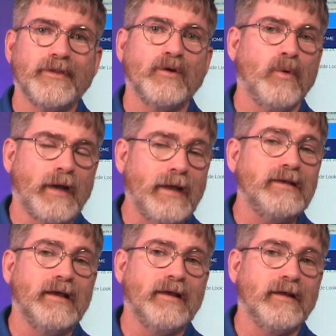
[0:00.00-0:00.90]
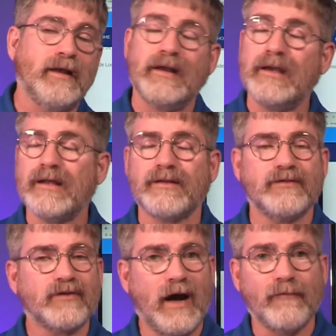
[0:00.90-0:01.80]
than what I did in any of
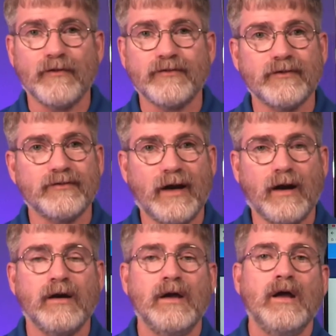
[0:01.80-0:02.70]
these conferences there.